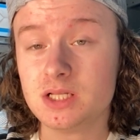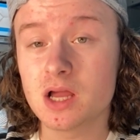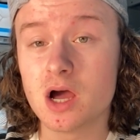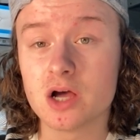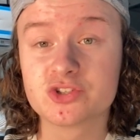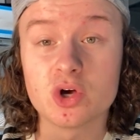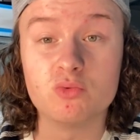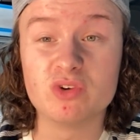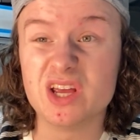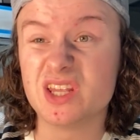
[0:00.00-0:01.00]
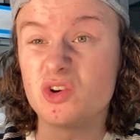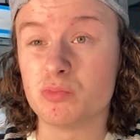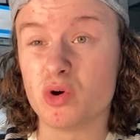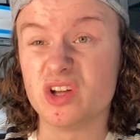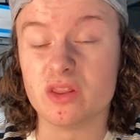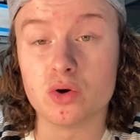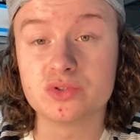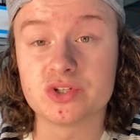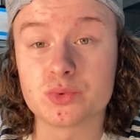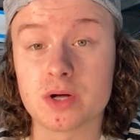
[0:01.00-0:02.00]
Uh, so really good money on
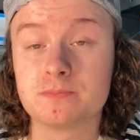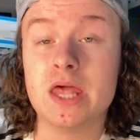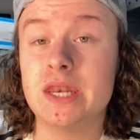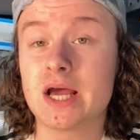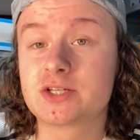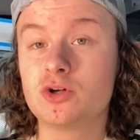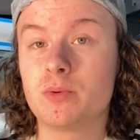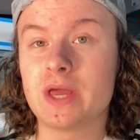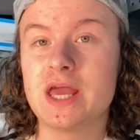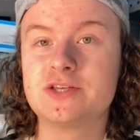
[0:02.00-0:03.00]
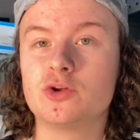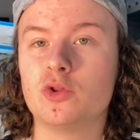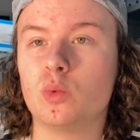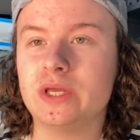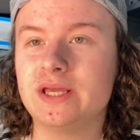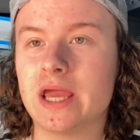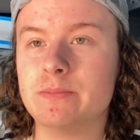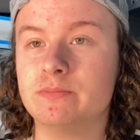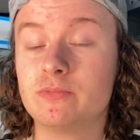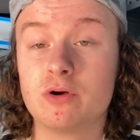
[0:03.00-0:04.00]
those as well. Next up is another Wii
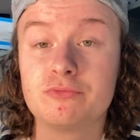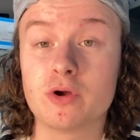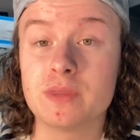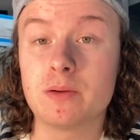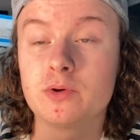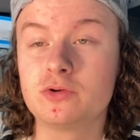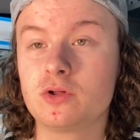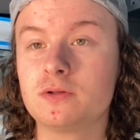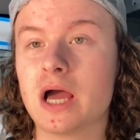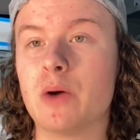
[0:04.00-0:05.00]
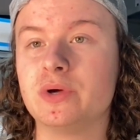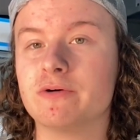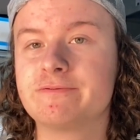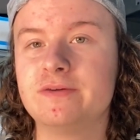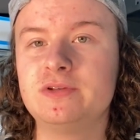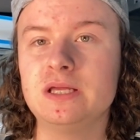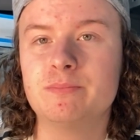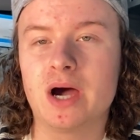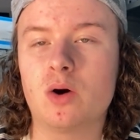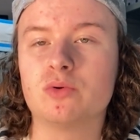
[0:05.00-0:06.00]
game from that bundle, and we got fifteen
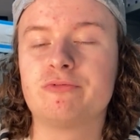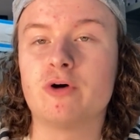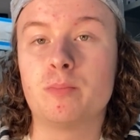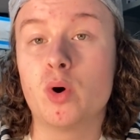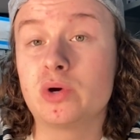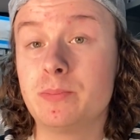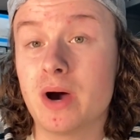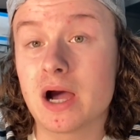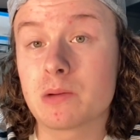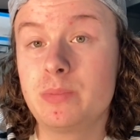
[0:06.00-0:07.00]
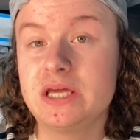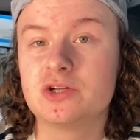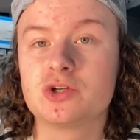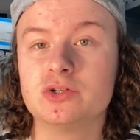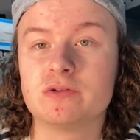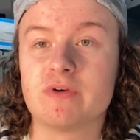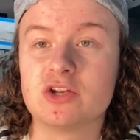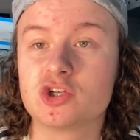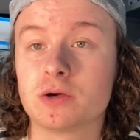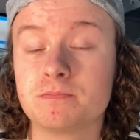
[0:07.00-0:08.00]
pounds for PokePark Pikachu's
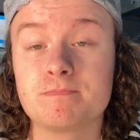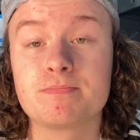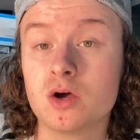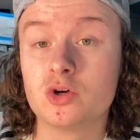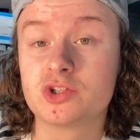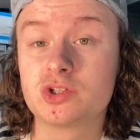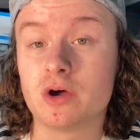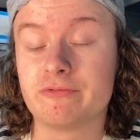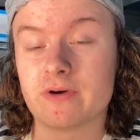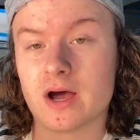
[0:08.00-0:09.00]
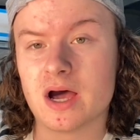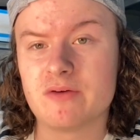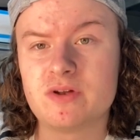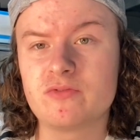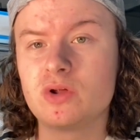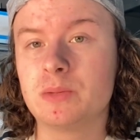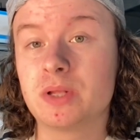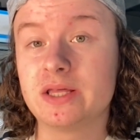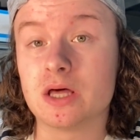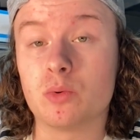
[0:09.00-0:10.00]
Adventure. Good stuff. Uh, I've never really
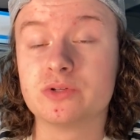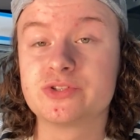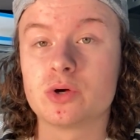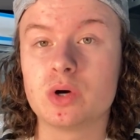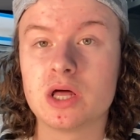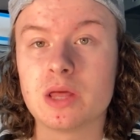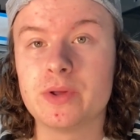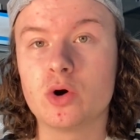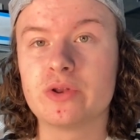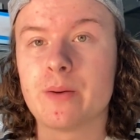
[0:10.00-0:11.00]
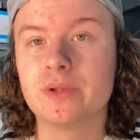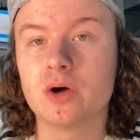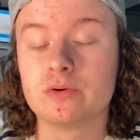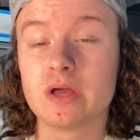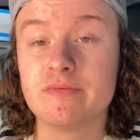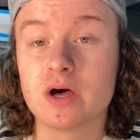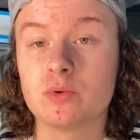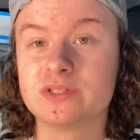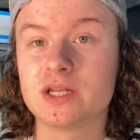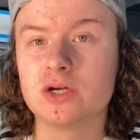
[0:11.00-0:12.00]
played that one, so uh, let me know down below if that
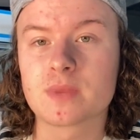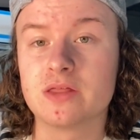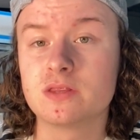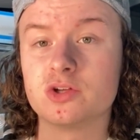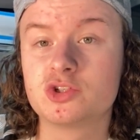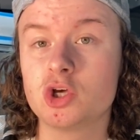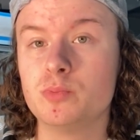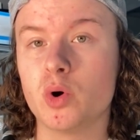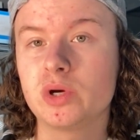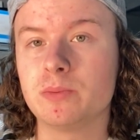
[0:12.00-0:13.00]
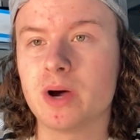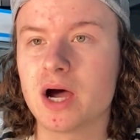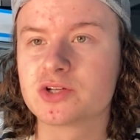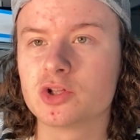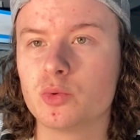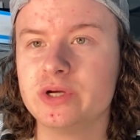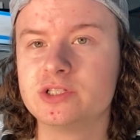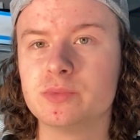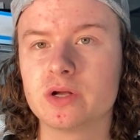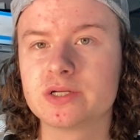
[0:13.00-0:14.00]
one's any good. I think there's two PokeParks on the Wii,
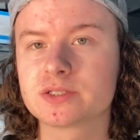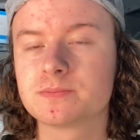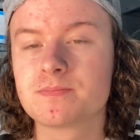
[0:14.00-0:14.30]
to be honest.